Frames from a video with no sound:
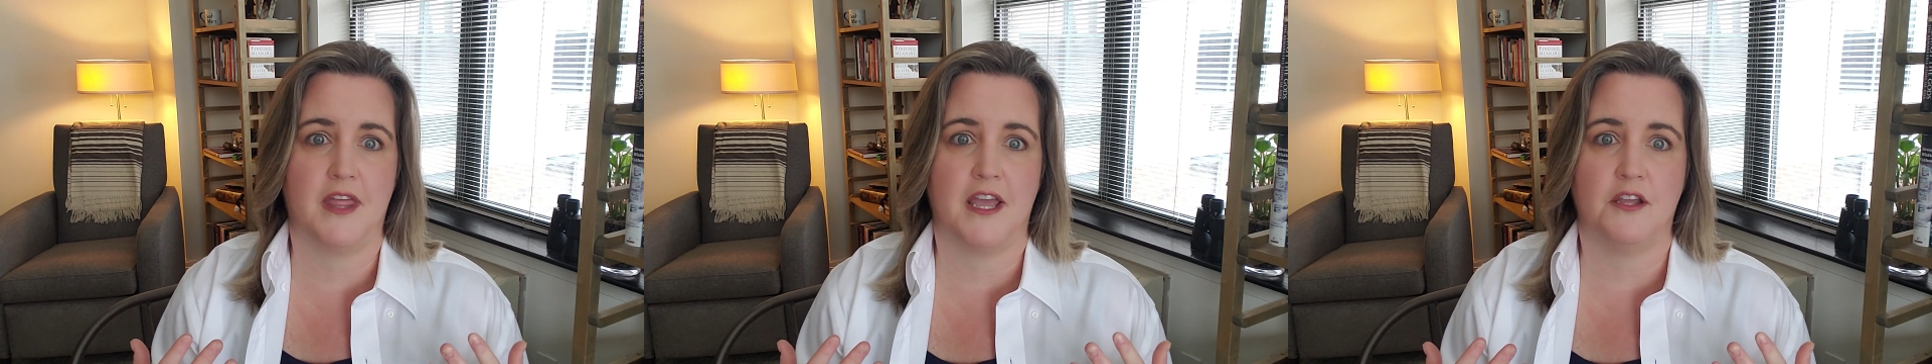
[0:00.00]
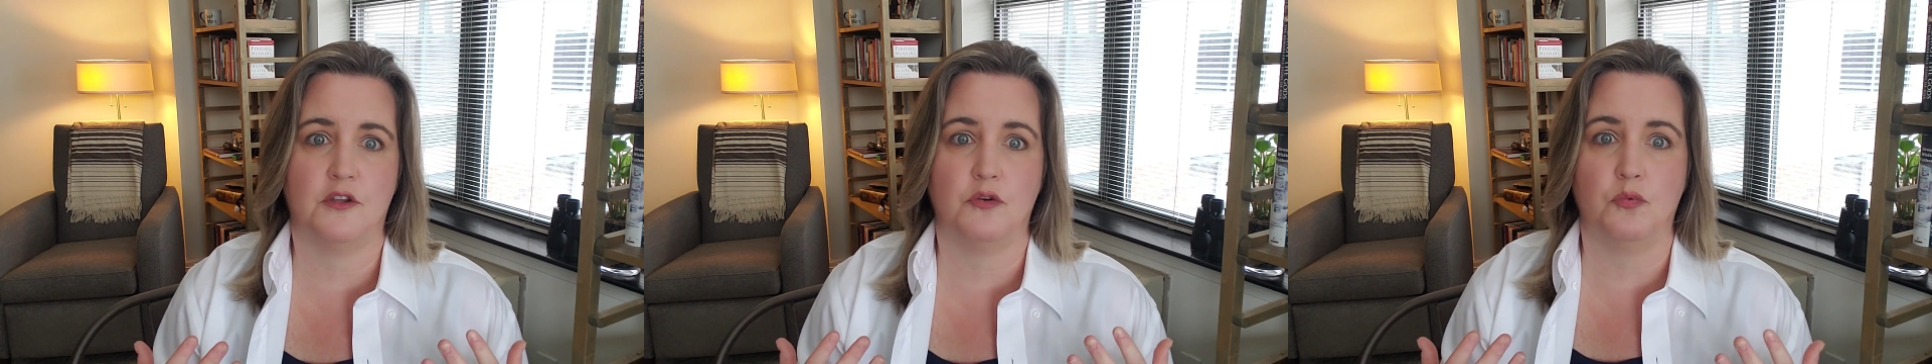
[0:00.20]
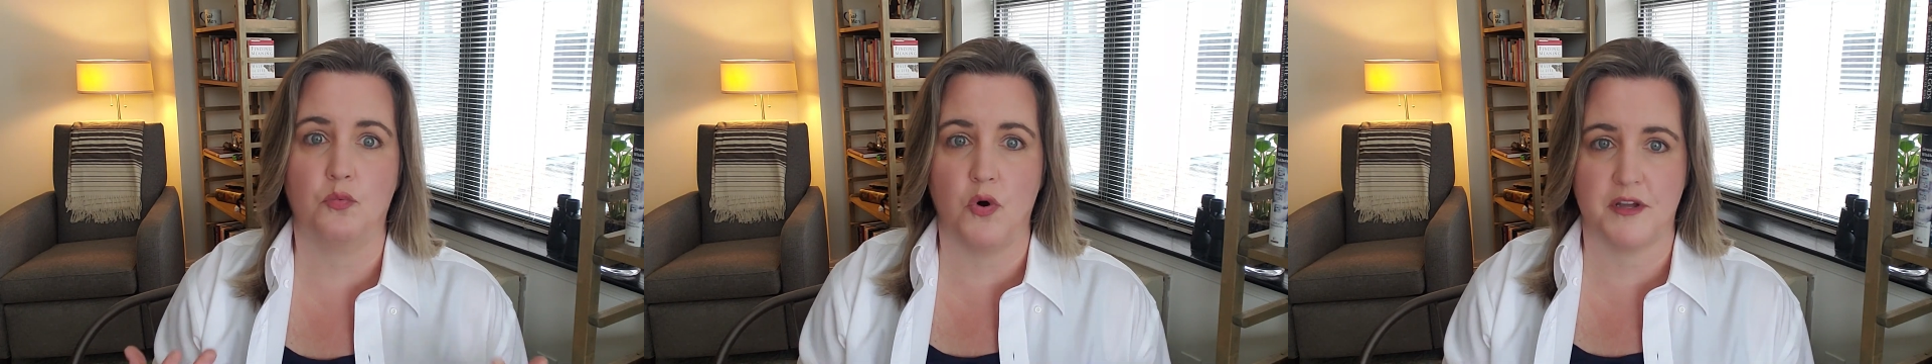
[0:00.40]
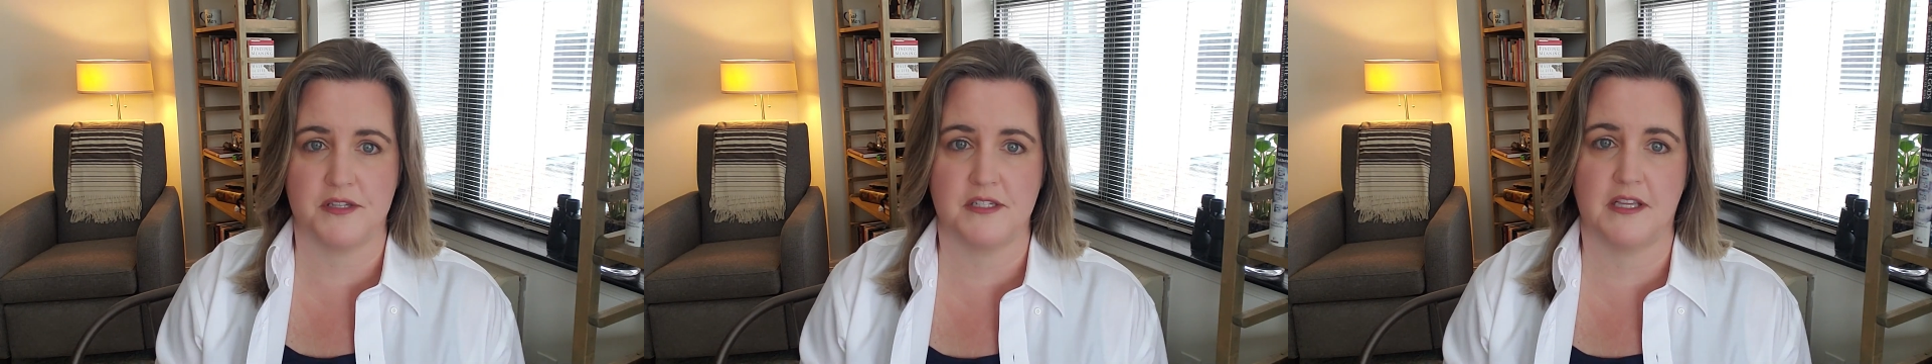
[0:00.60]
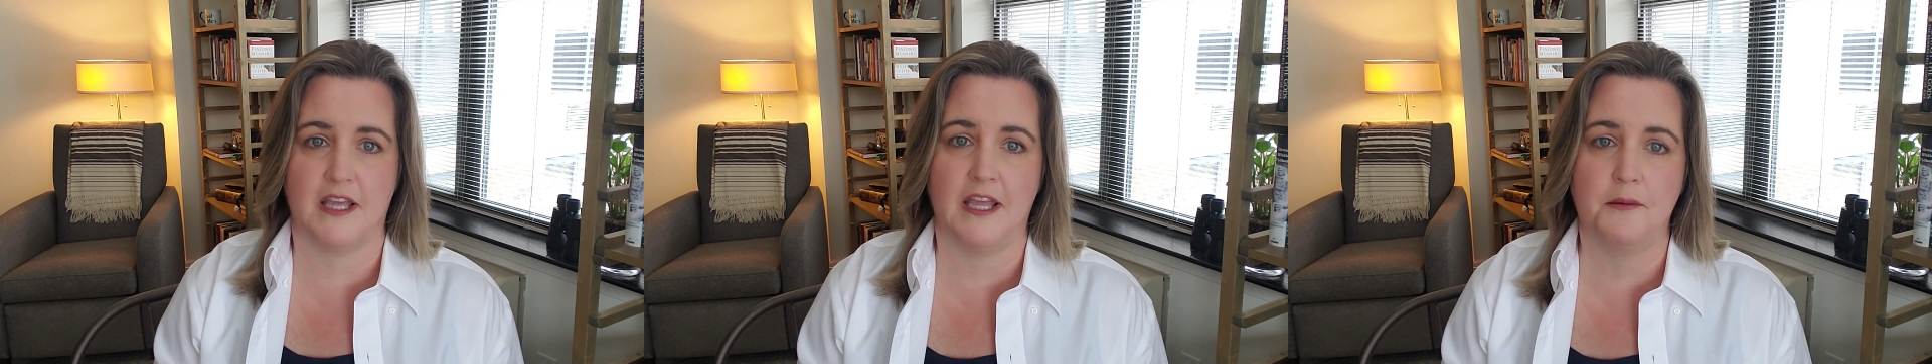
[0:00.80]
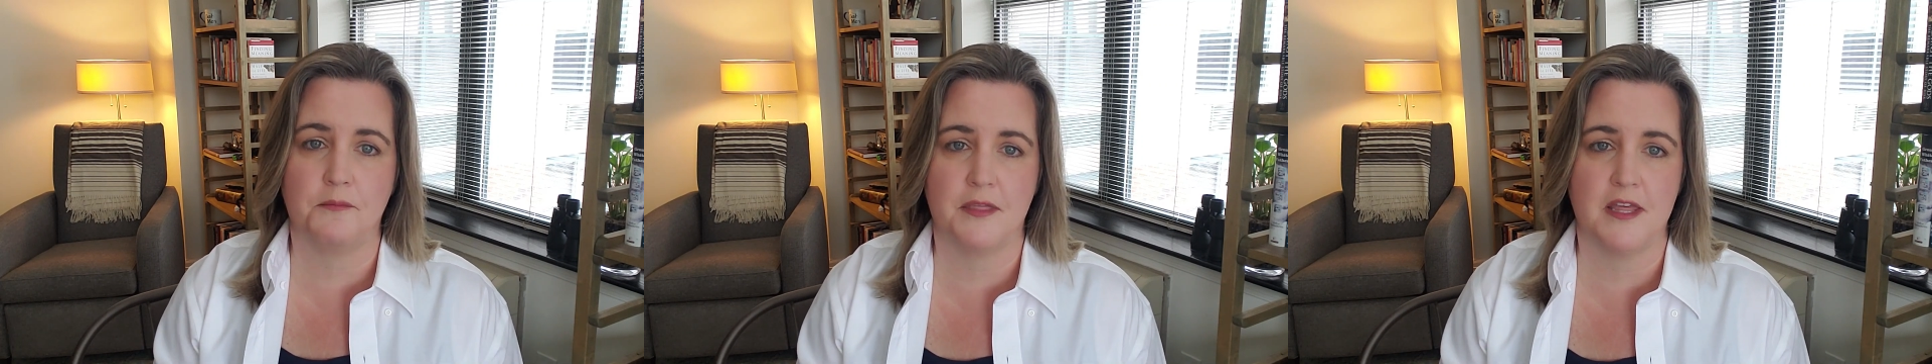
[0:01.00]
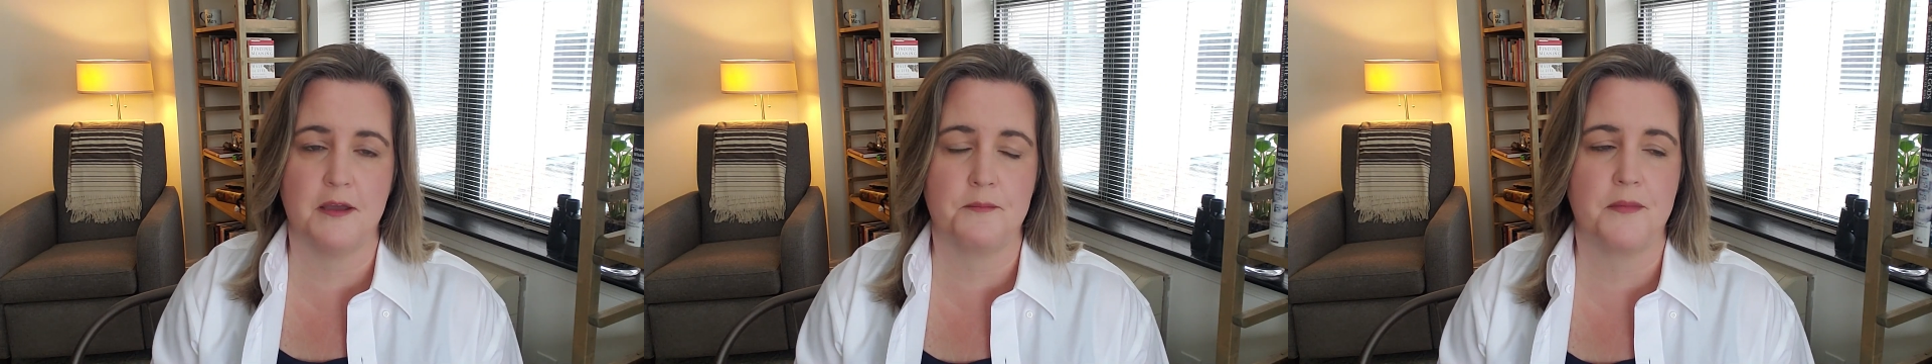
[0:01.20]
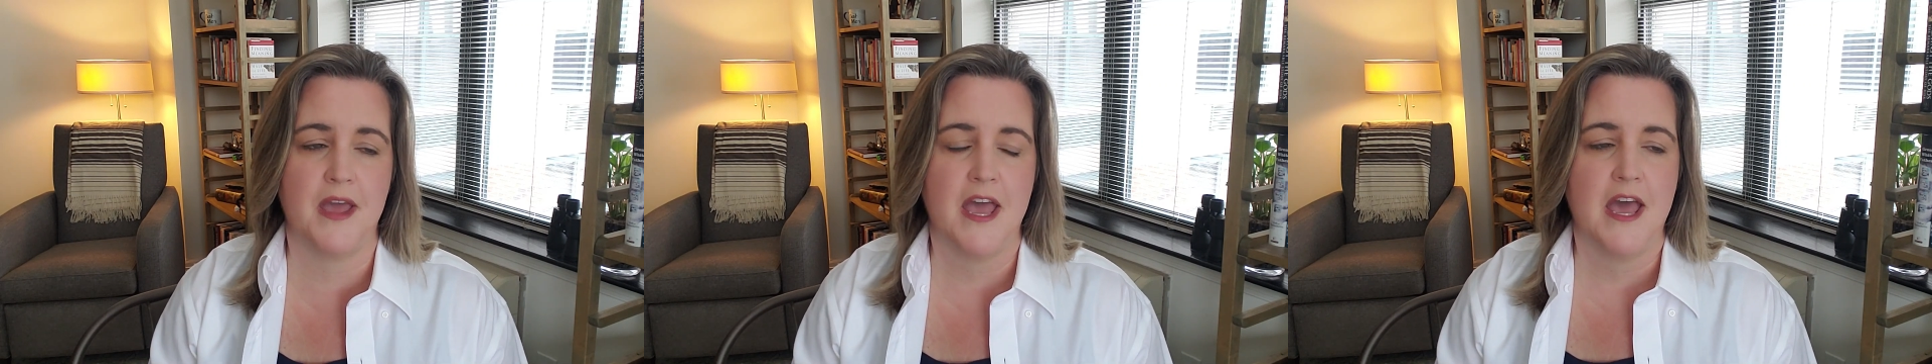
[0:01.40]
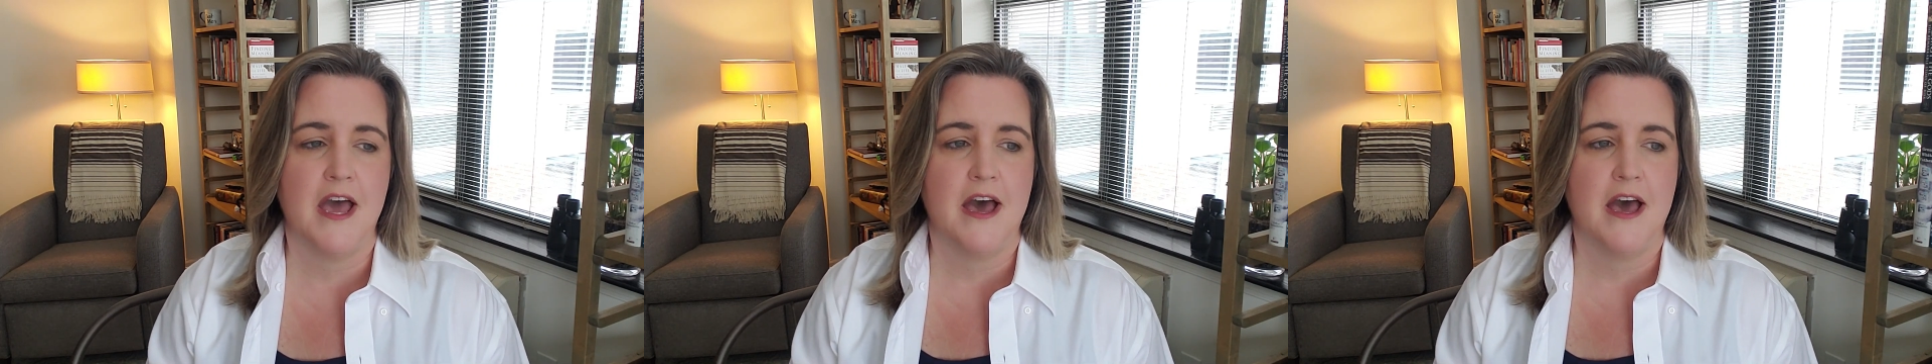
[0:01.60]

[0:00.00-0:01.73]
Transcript: that you want to keep them.